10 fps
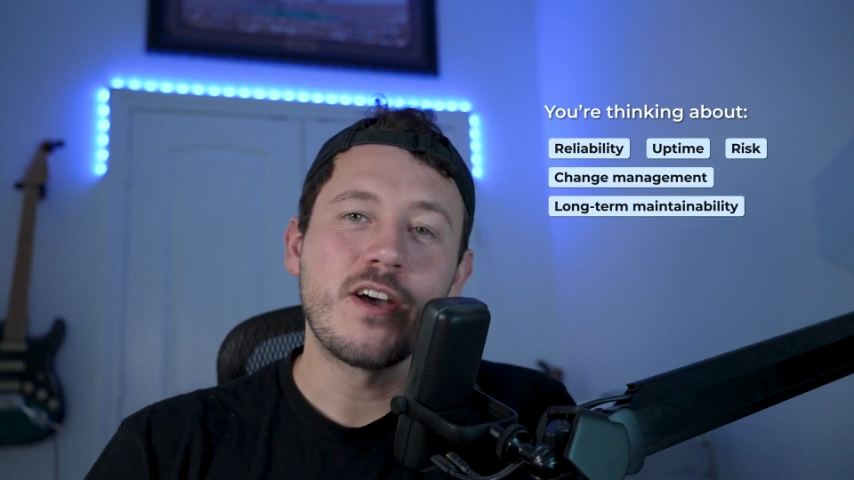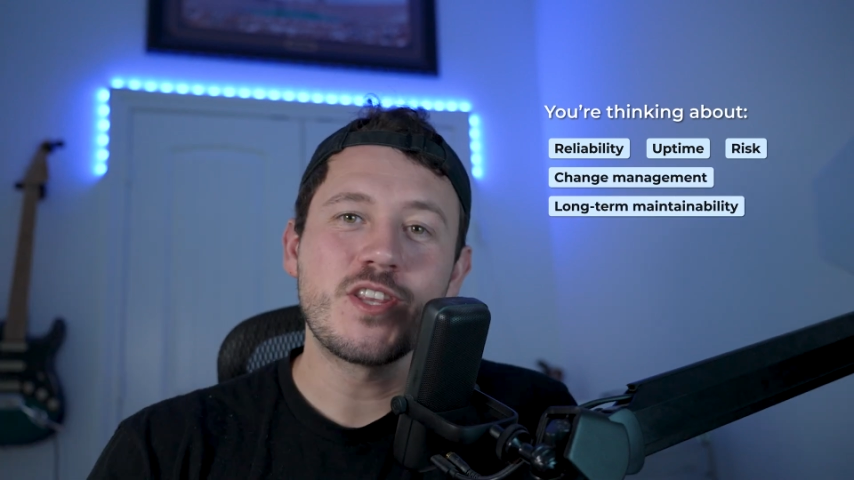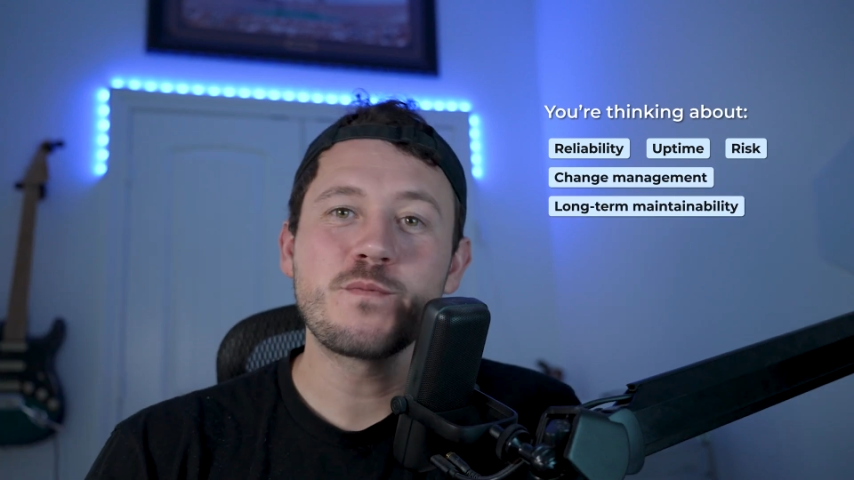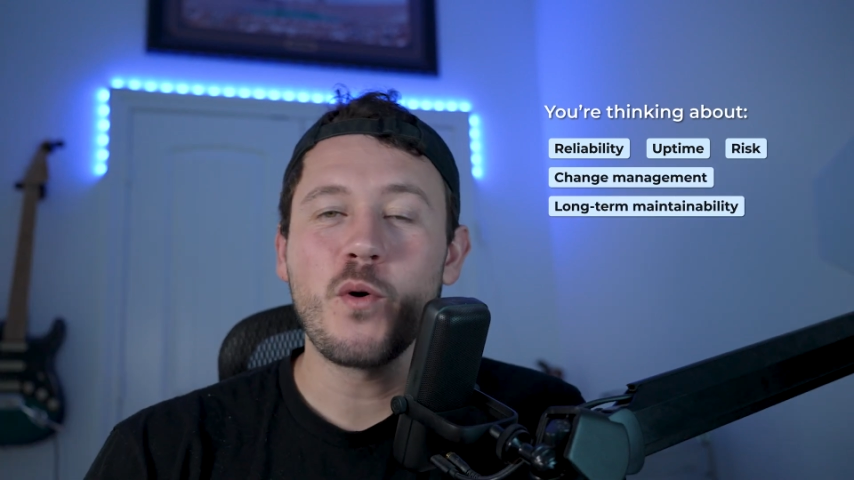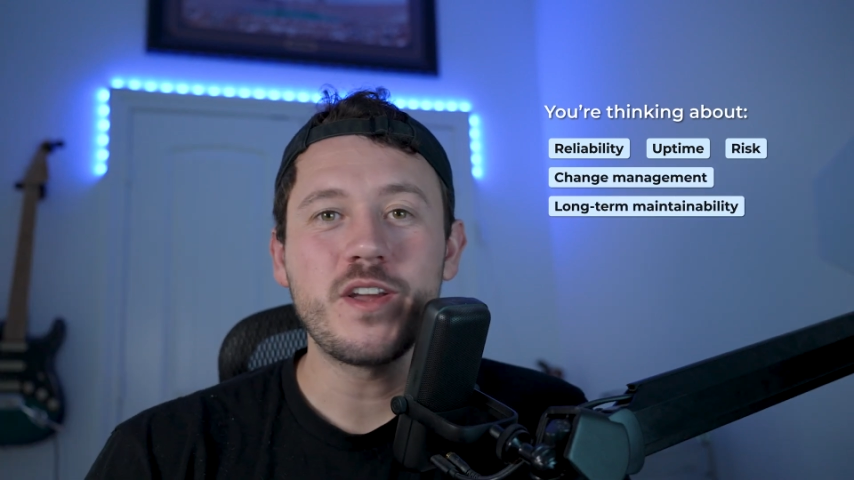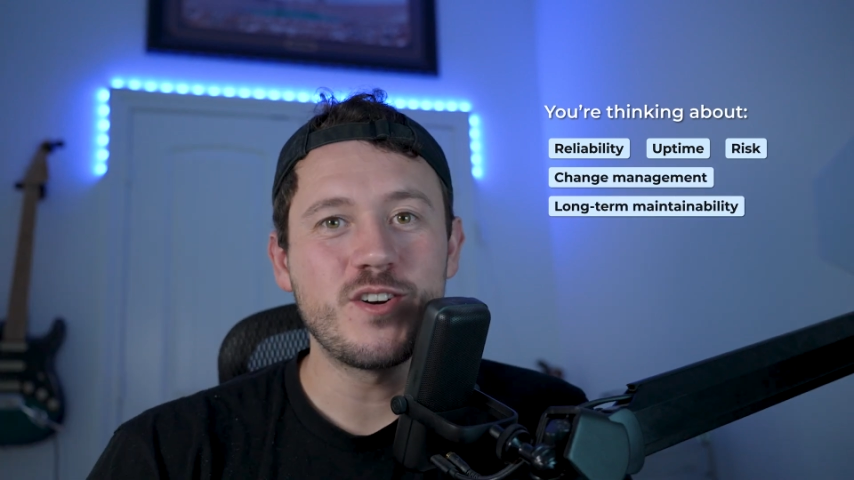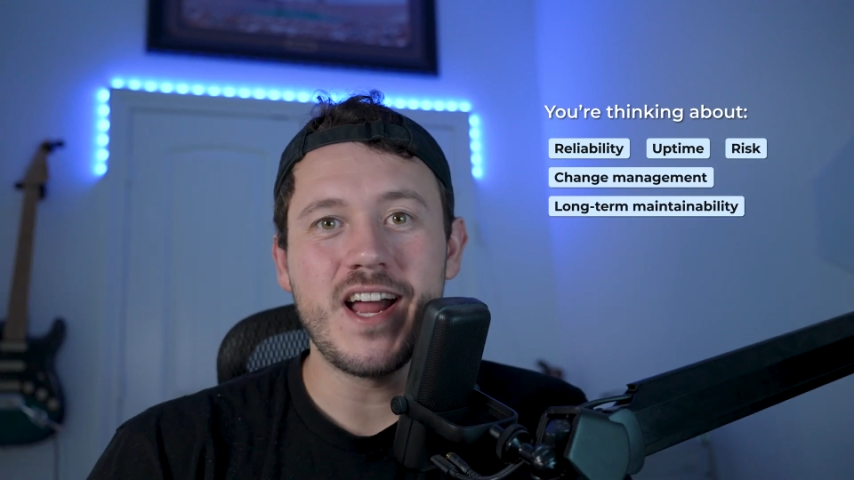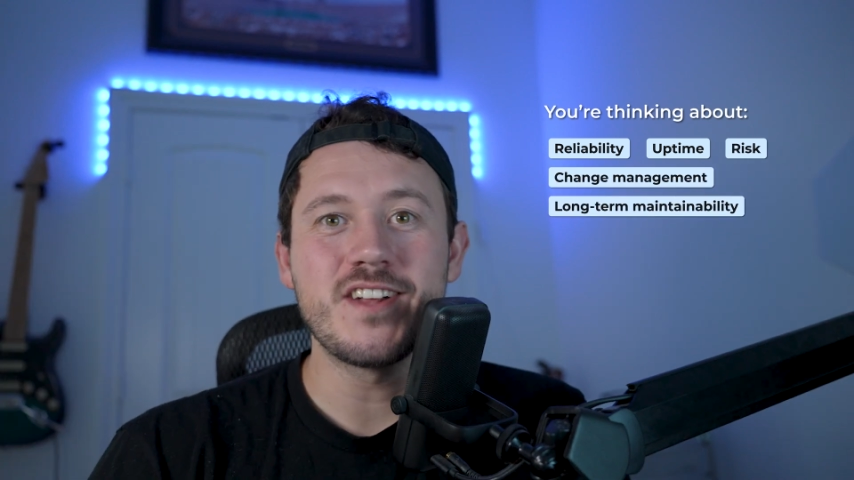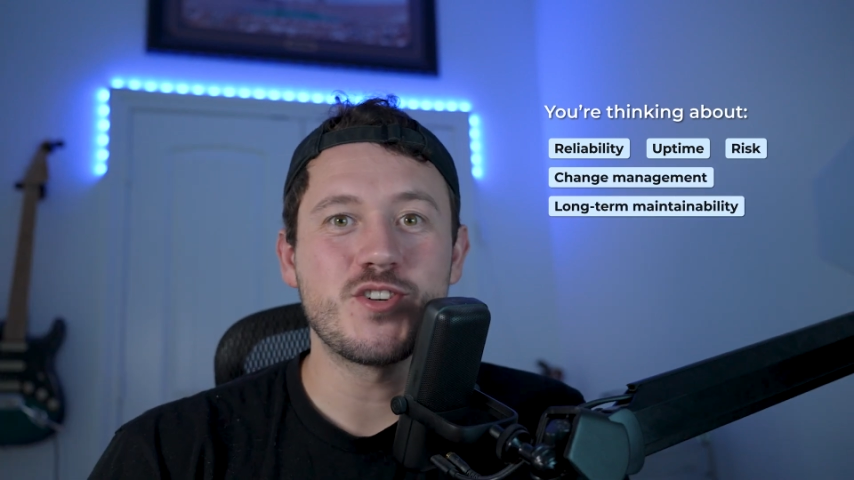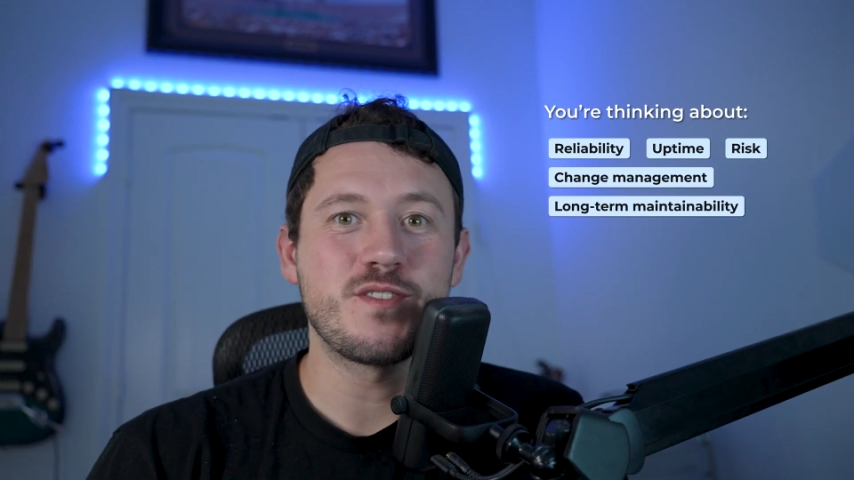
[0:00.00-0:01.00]
Now, at this point, you're
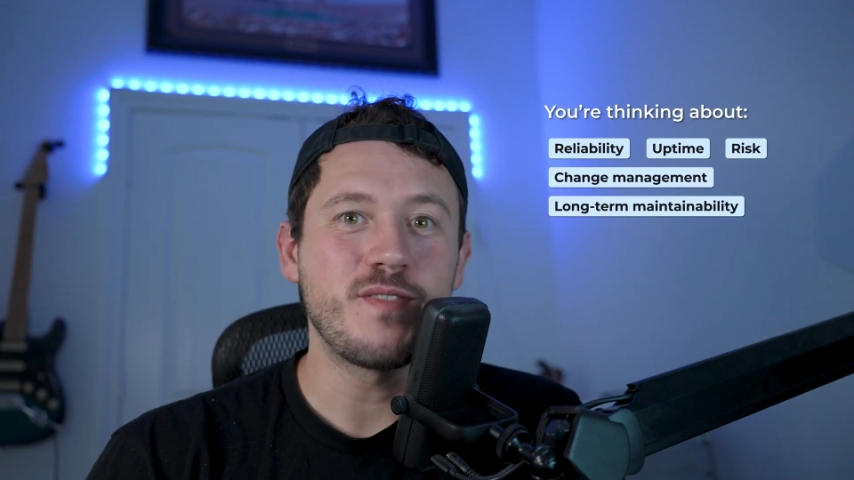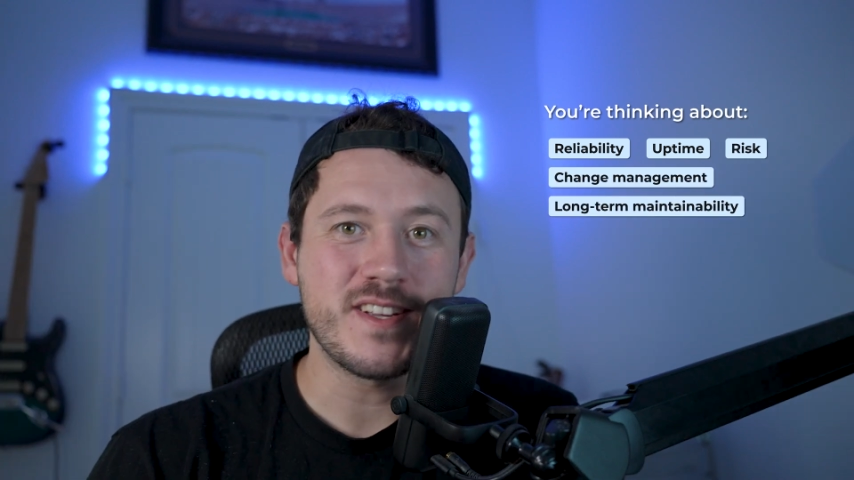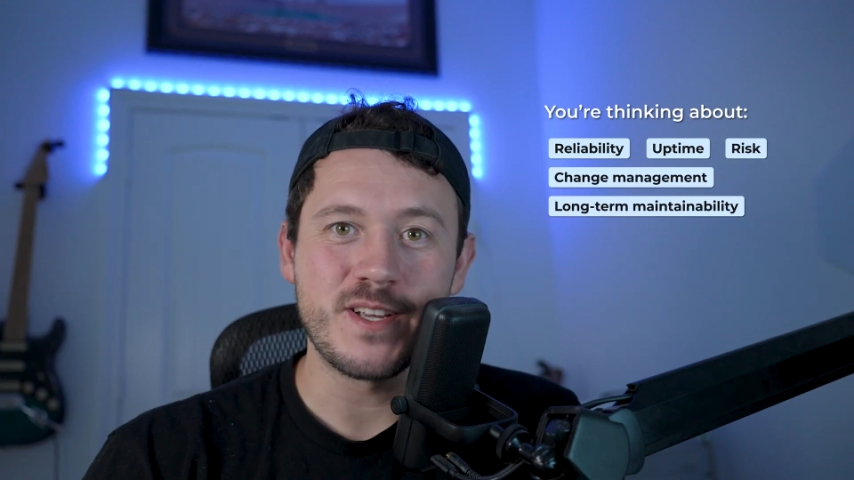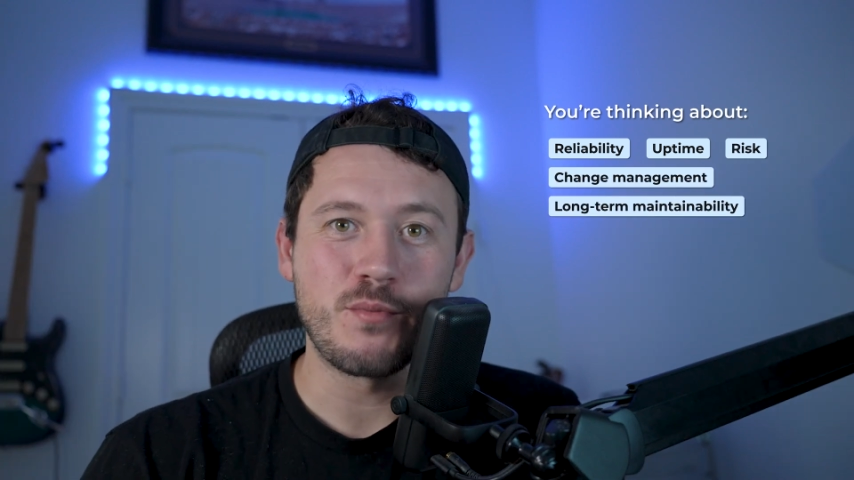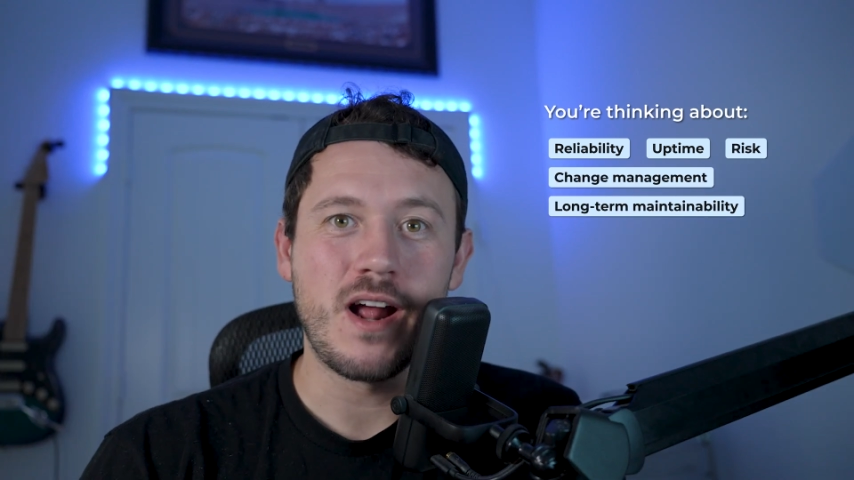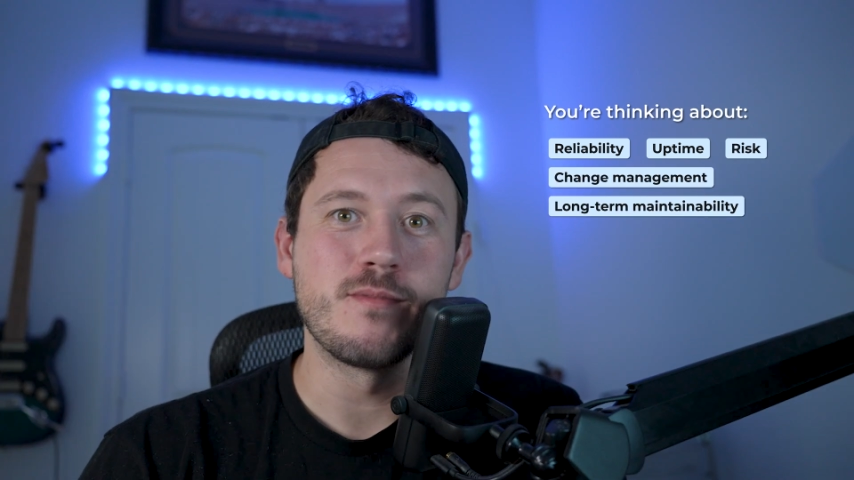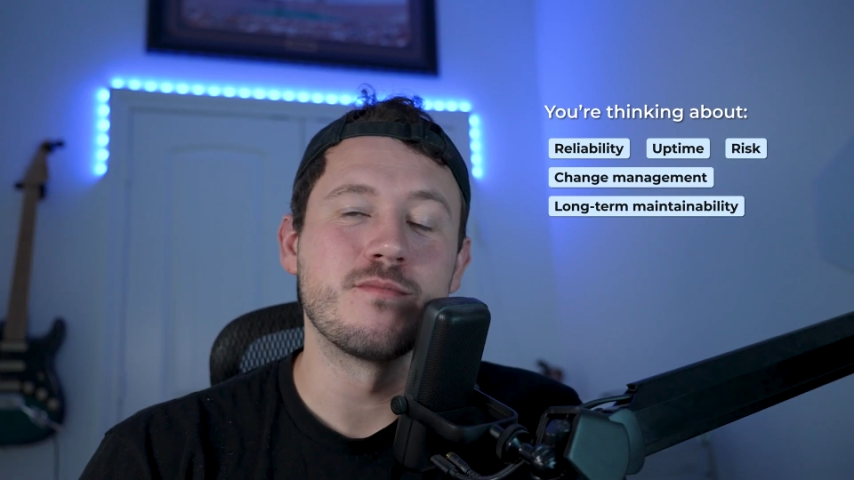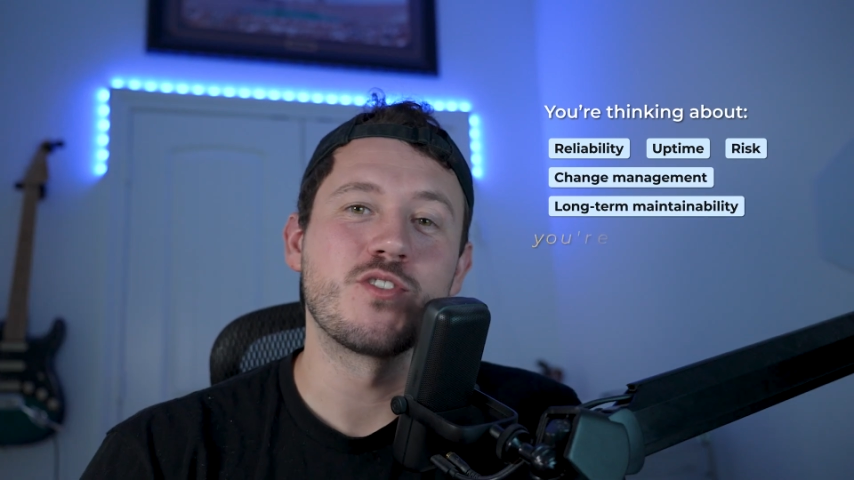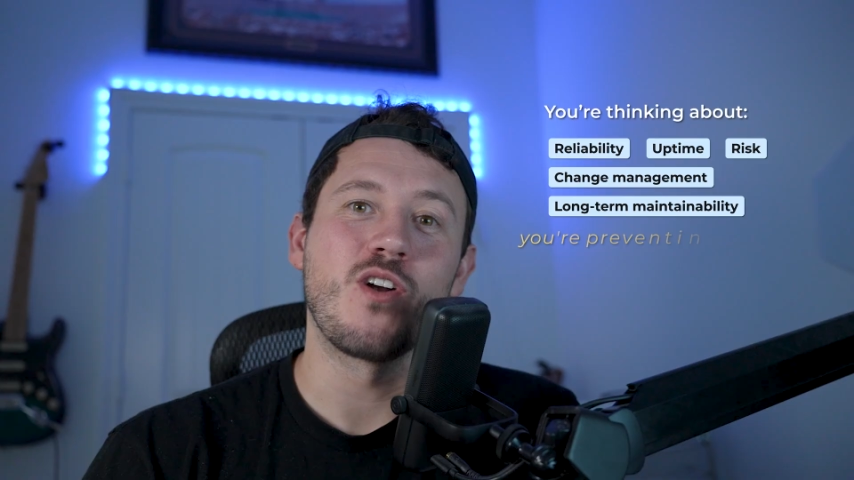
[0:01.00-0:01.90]
not just fixing problems,